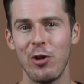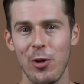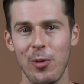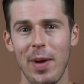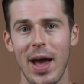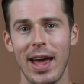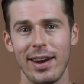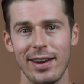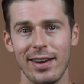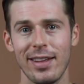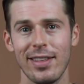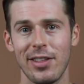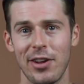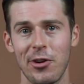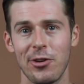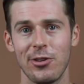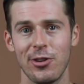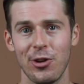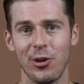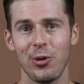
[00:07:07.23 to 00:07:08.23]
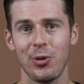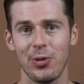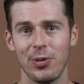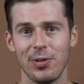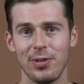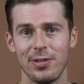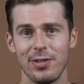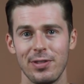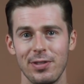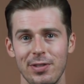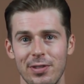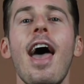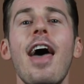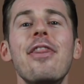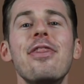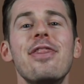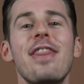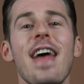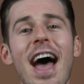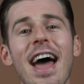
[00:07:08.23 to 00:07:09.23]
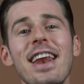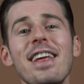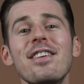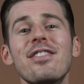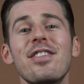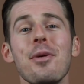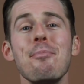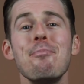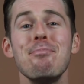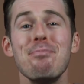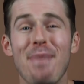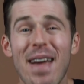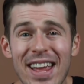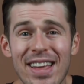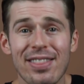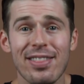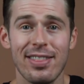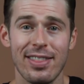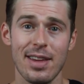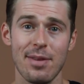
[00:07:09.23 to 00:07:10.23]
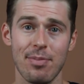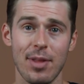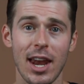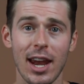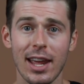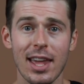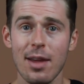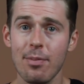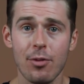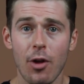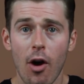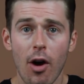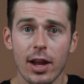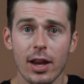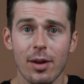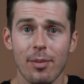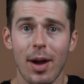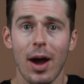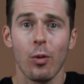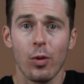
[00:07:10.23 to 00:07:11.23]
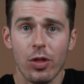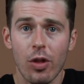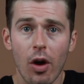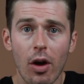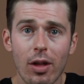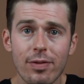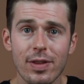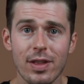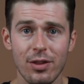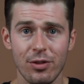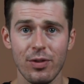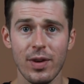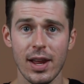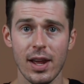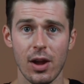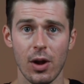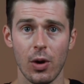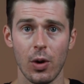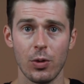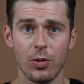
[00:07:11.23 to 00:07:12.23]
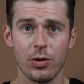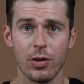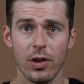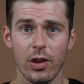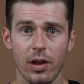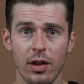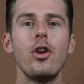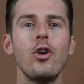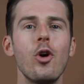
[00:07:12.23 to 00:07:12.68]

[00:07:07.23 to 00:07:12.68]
humanity there too. And that is the main theme that I keep talking about with all of these videos.